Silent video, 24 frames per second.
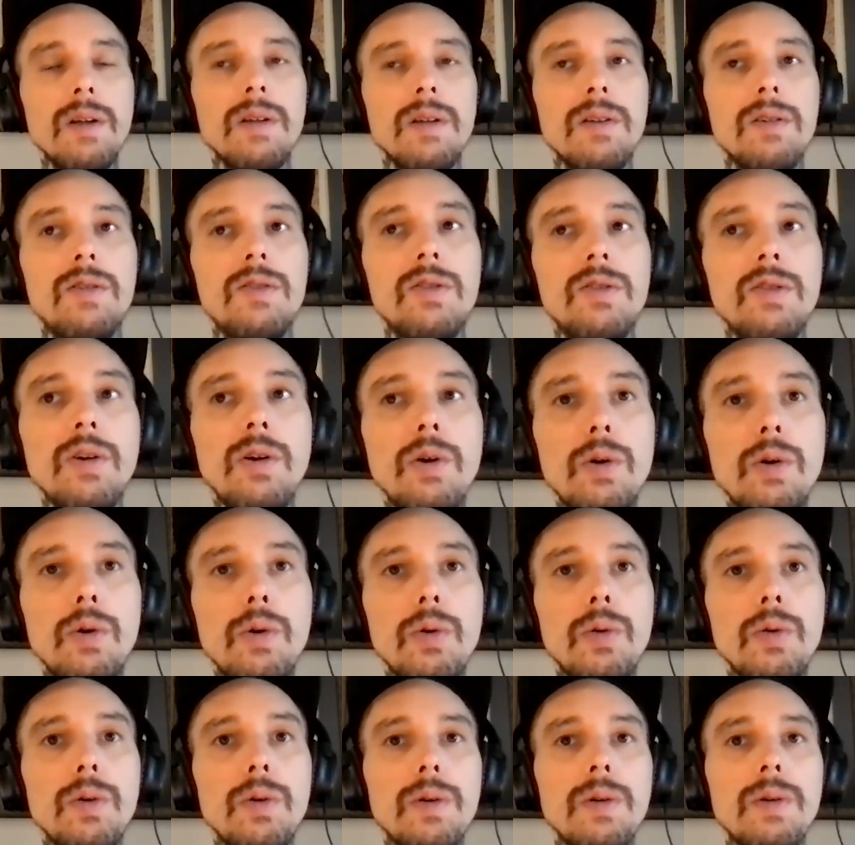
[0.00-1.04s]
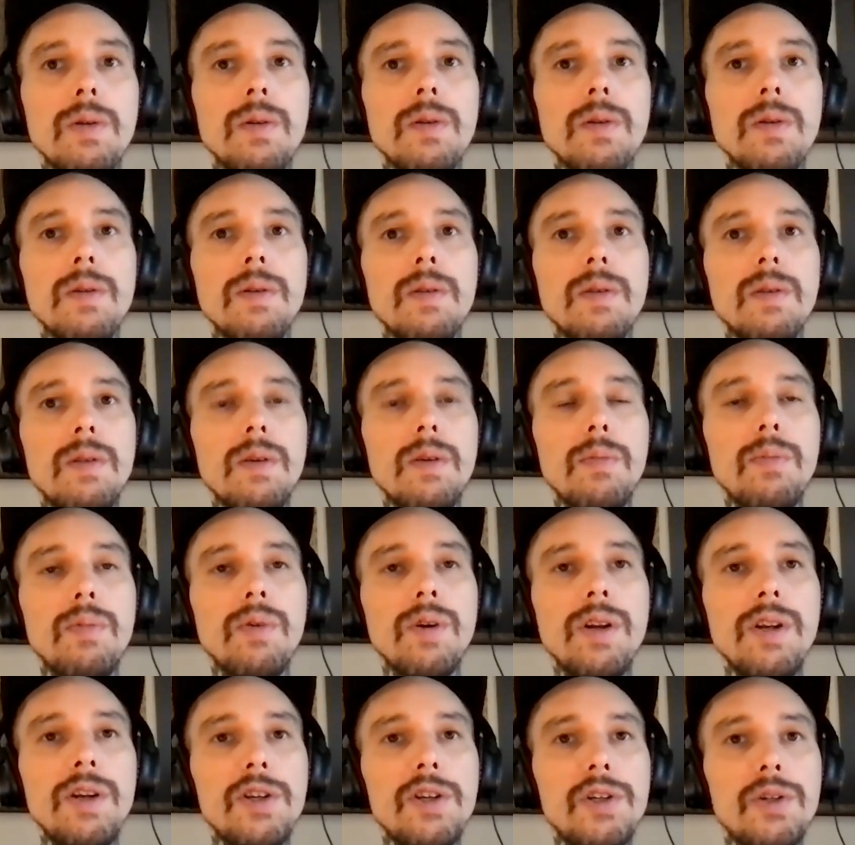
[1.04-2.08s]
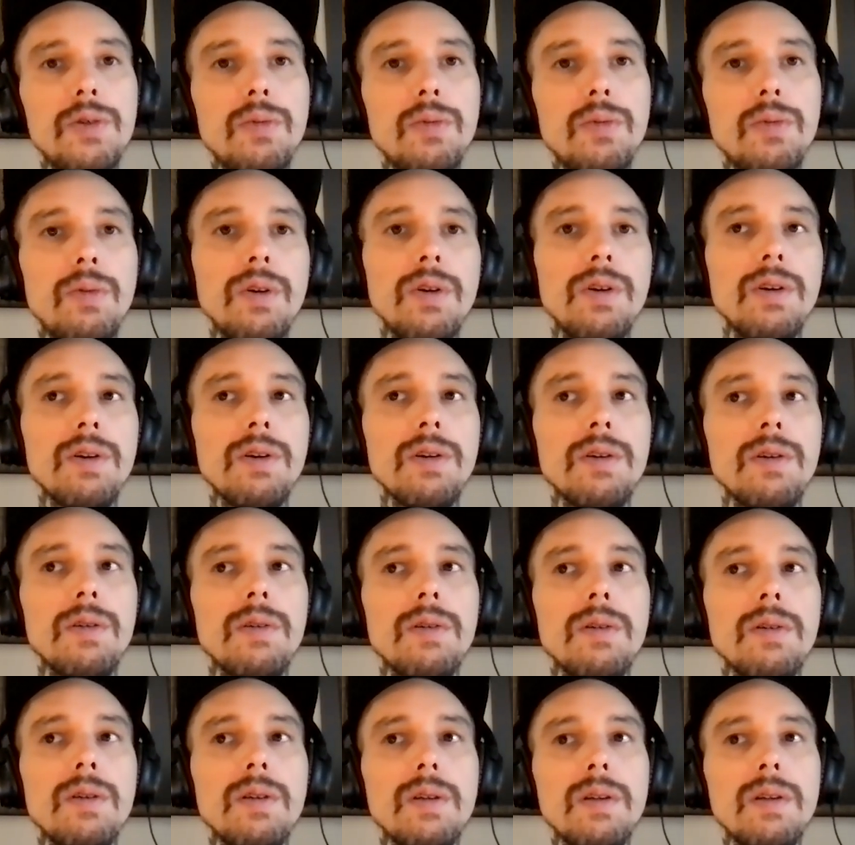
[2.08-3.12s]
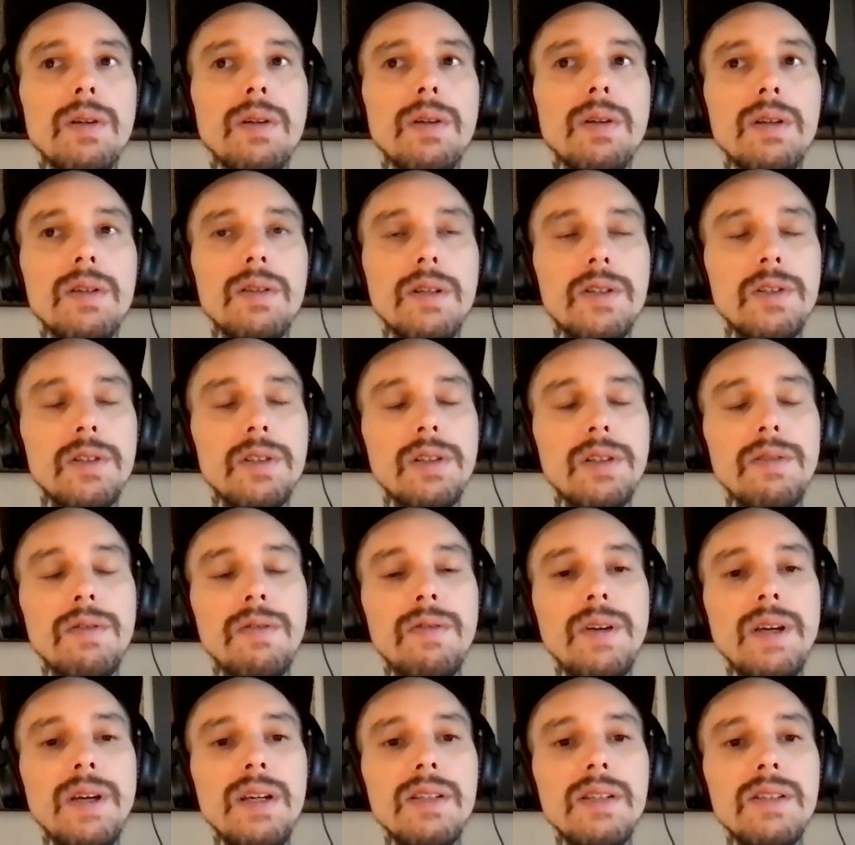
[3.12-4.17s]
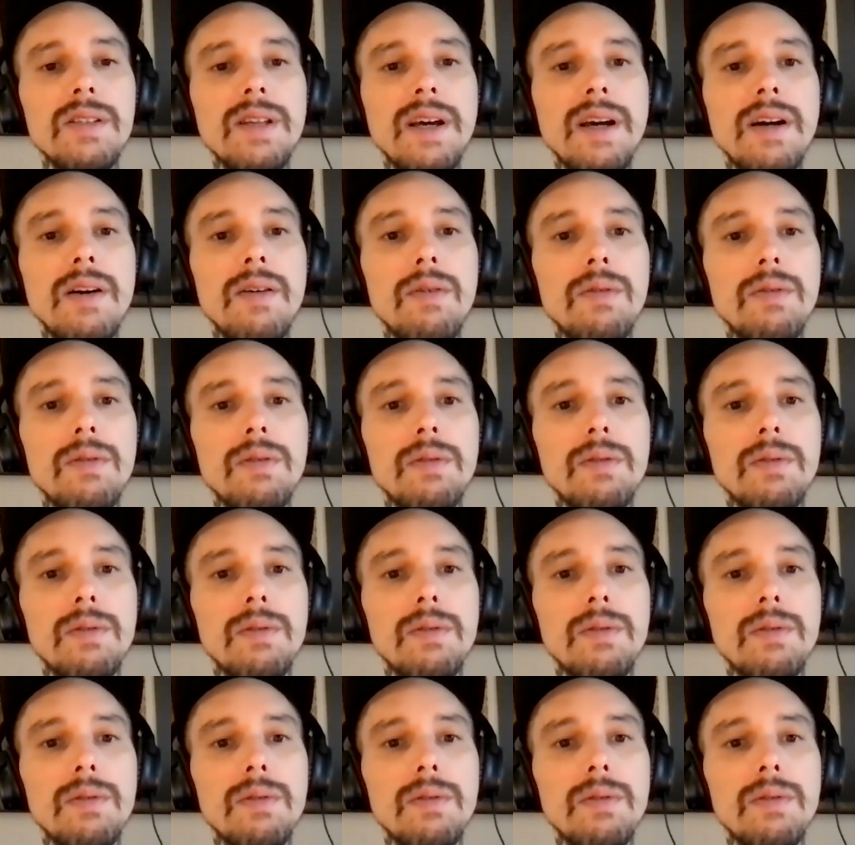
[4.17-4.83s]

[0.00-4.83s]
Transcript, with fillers: So the British were essentially phased out